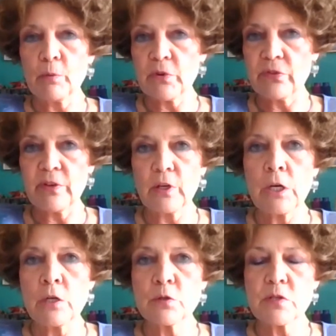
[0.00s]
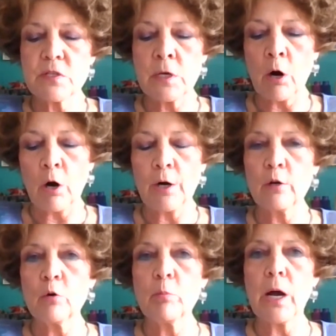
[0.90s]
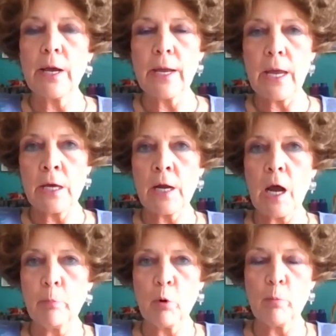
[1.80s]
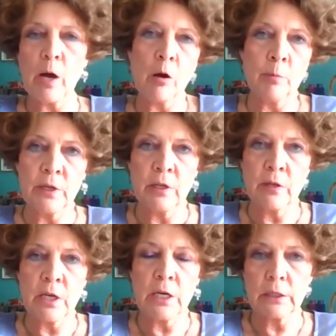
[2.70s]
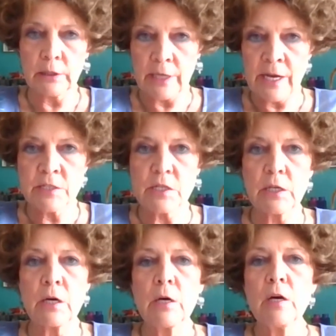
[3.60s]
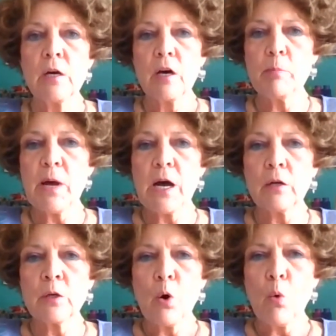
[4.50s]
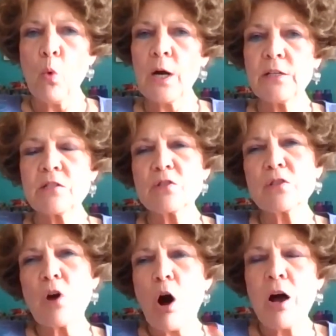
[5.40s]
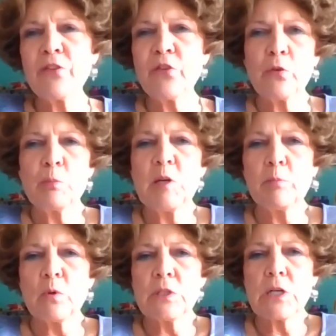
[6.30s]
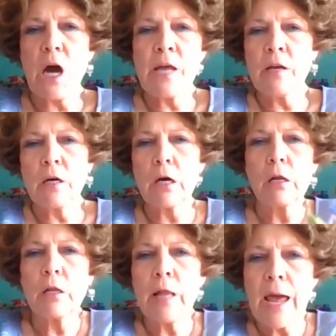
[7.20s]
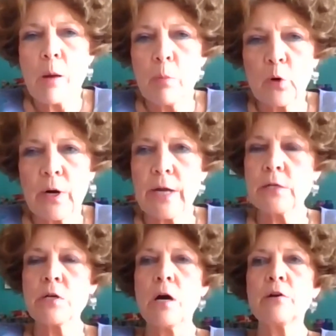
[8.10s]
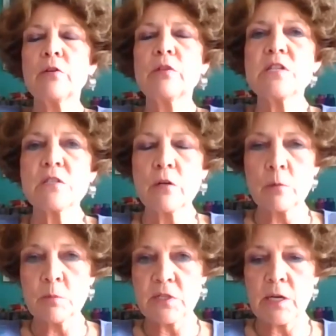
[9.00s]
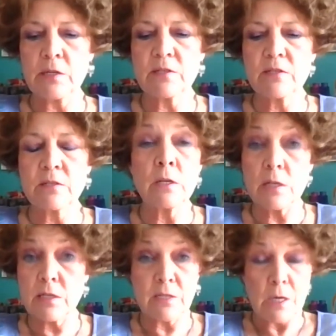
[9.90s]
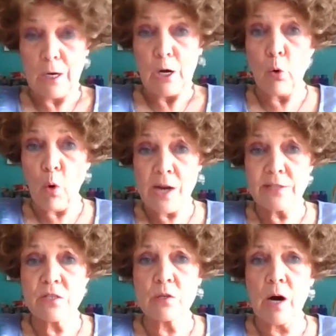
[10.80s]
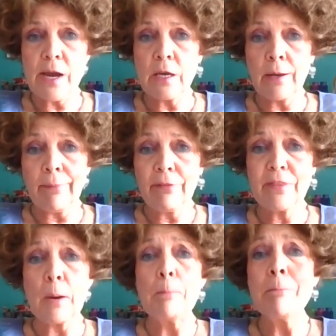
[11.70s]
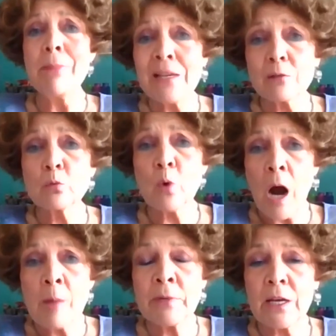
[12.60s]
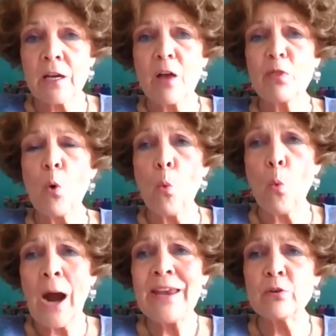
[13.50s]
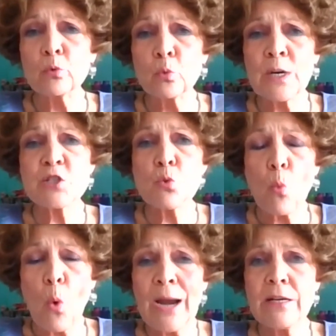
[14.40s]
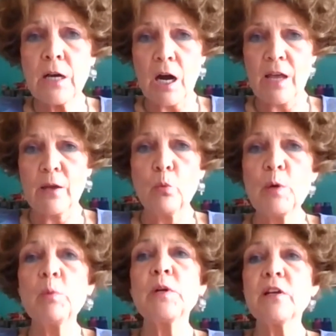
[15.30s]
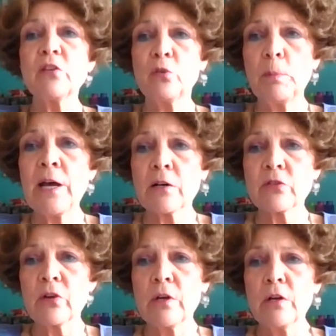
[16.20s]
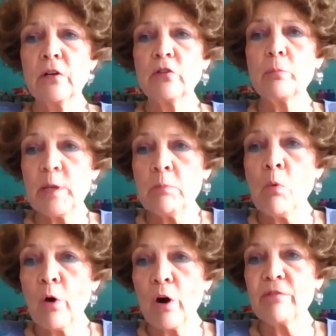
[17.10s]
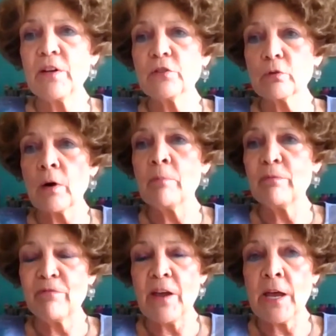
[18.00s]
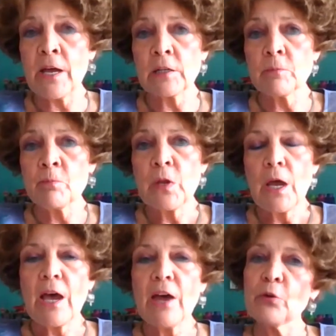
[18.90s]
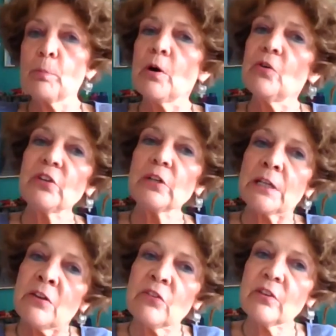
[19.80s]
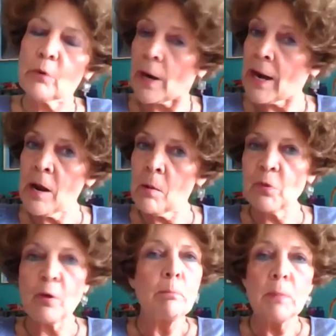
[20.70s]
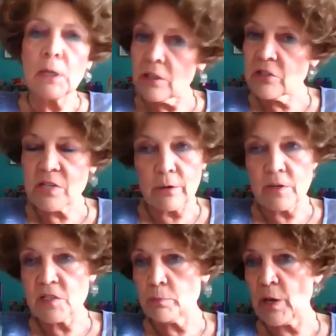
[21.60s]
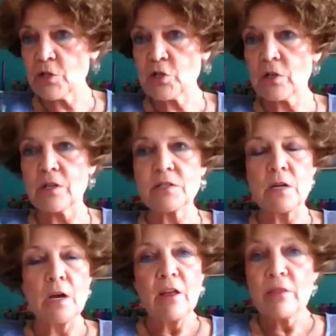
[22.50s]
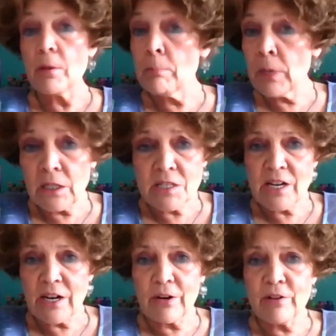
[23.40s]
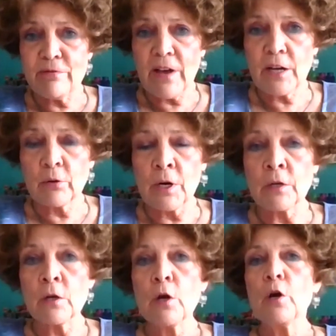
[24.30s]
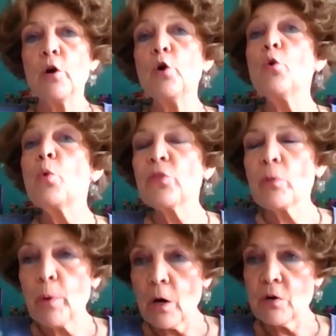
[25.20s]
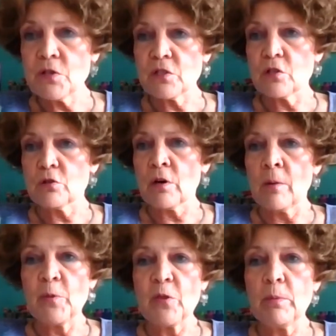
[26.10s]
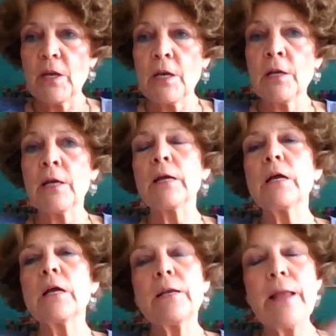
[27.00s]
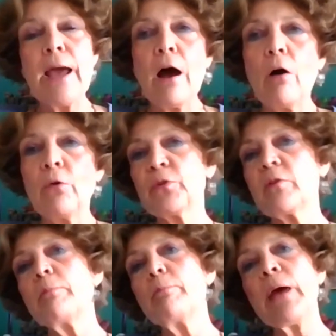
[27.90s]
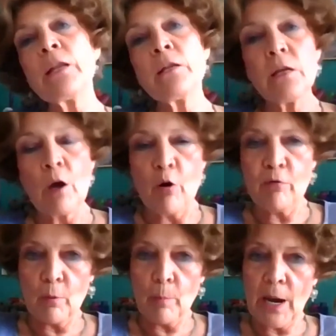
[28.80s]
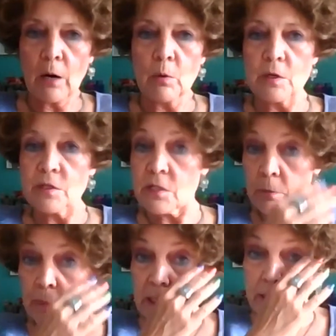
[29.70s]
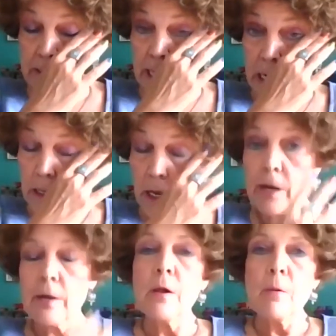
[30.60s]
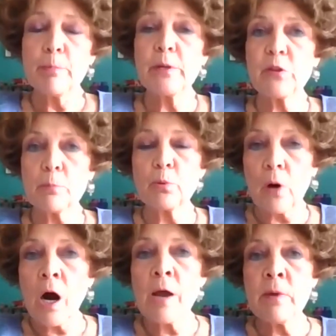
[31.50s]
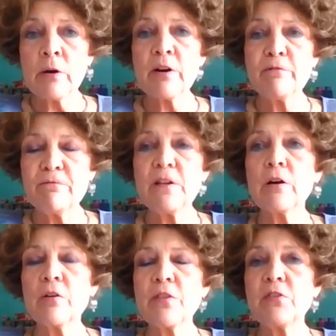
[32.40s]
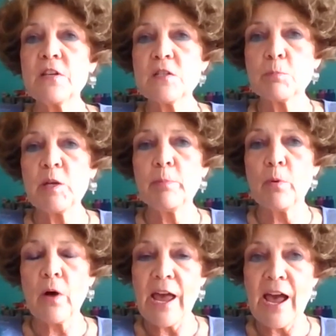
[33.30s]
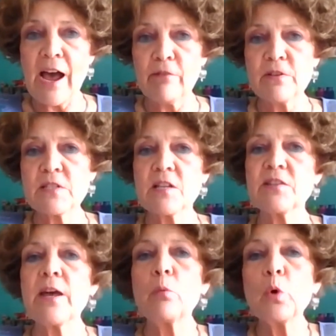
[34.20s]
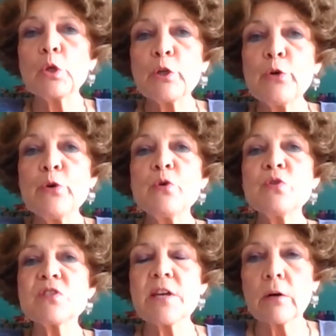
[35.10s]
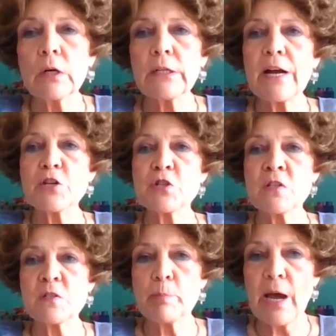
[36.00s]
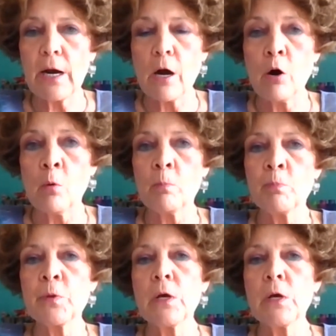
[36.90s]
There was a very interesting article by Ann Applebaum in The Atlantic about what causes people to kind of collaborate under these circumstances. And it is quite striking that Mitt Romney, the white, rich white guy we would expect to be more of a Trump fan, as opposed to Lindsey Graham, the military specialist, the military veteran who was opposed to Trump at the beginning, now sort of bending over backwards to be his ally. But the primary fear that these people have is that they will lose their elections back home.